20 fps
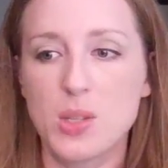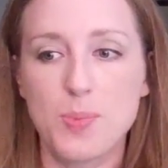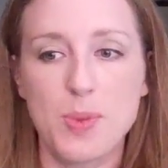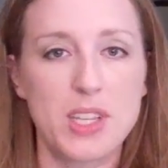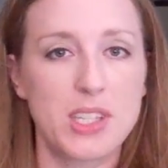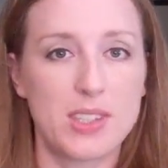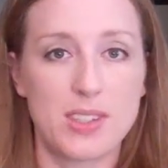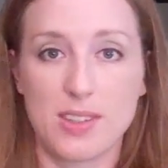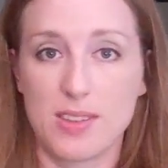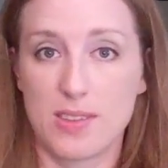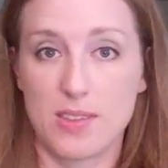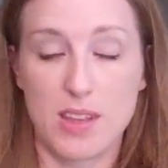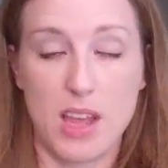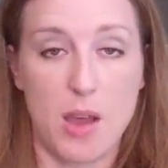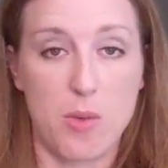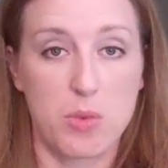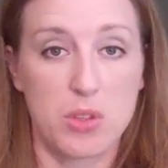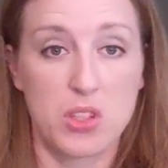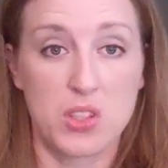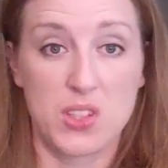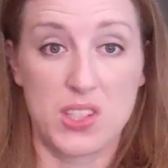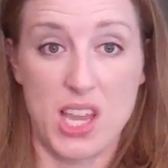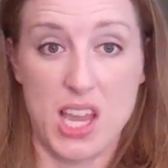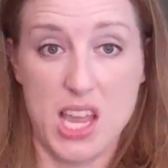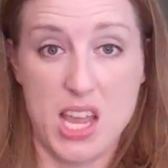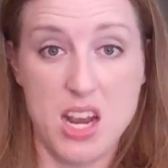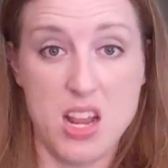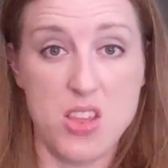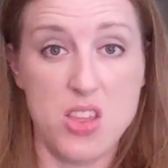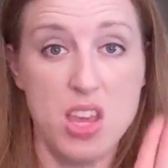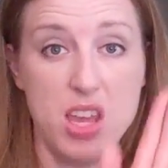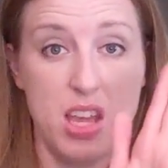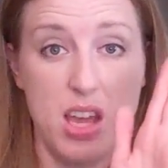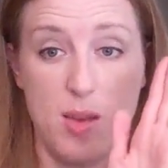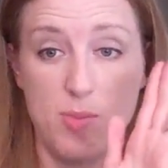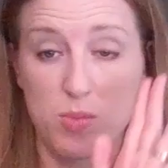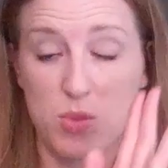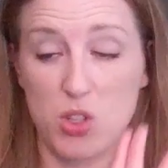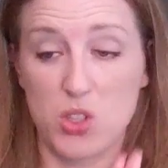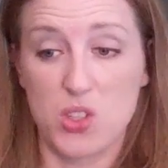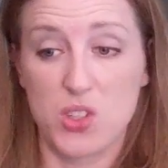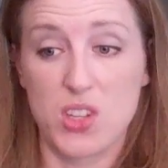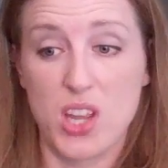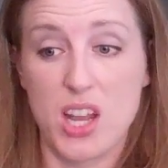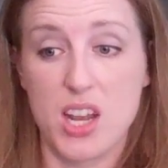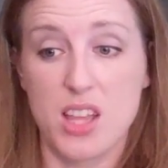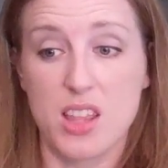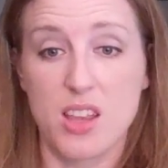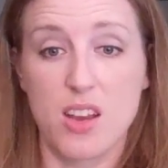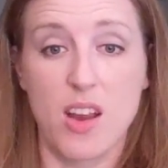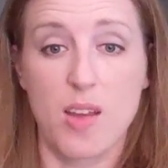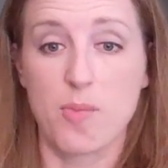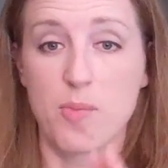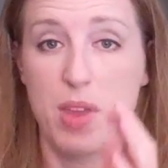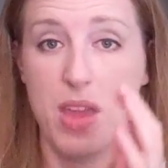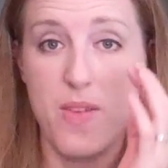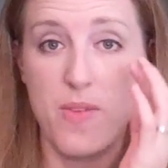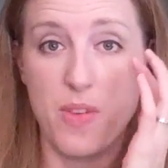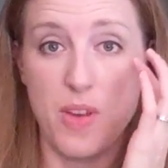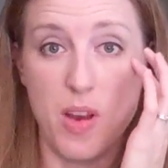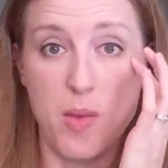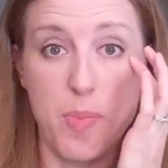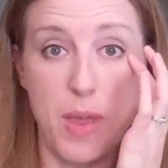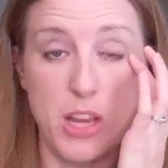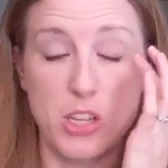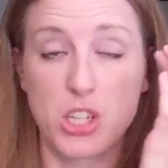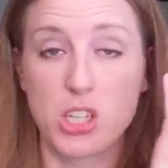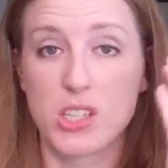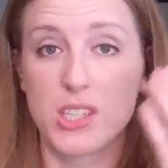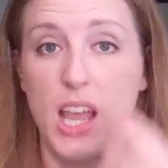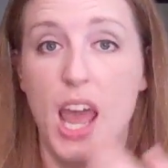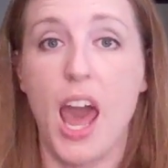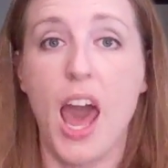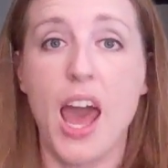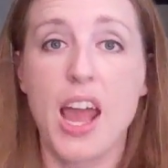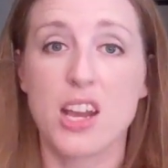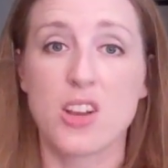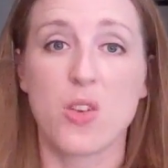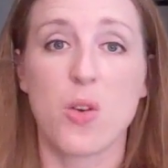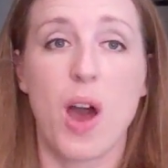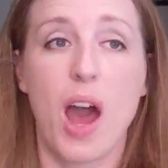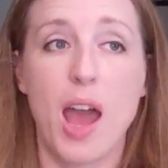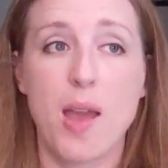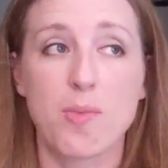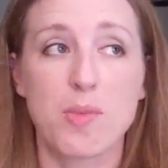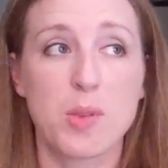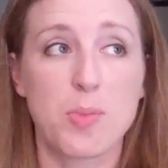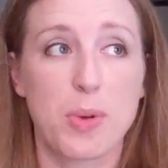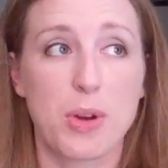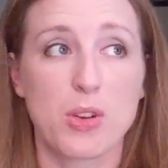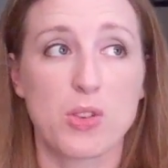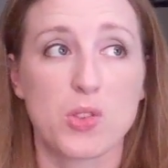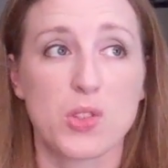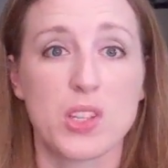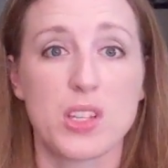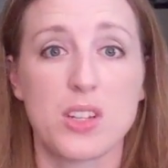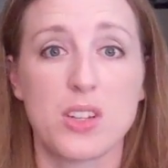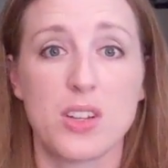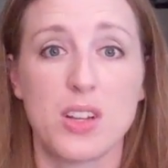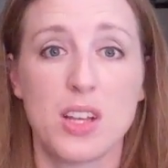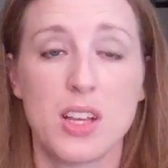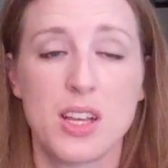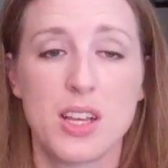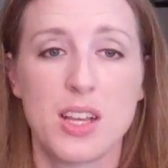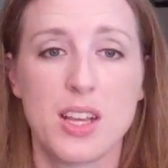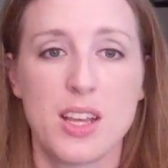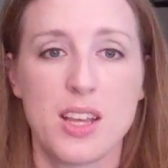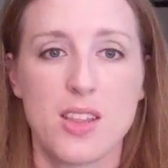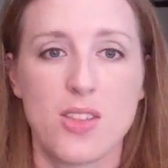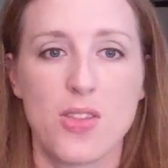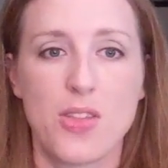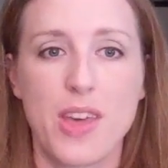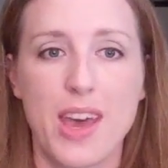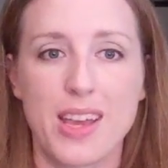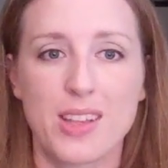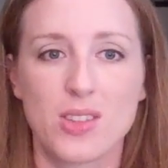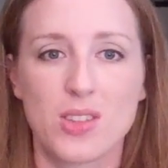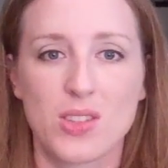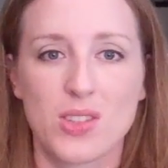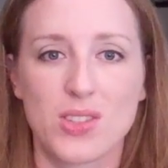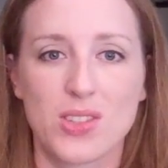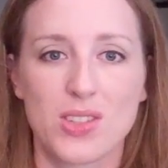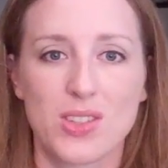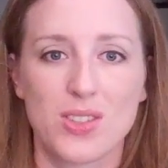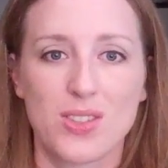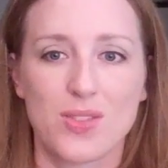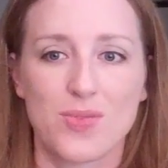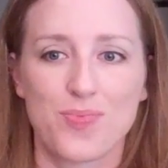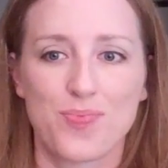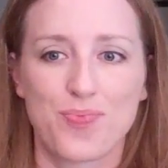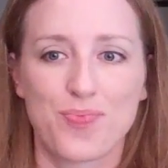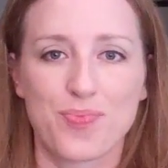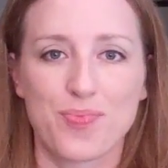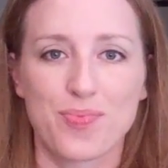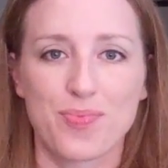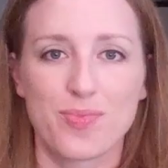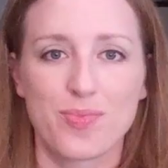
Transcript: And I wouldn't say anything, I'm just standing there, I'm being very patient, because I know I'm the person that's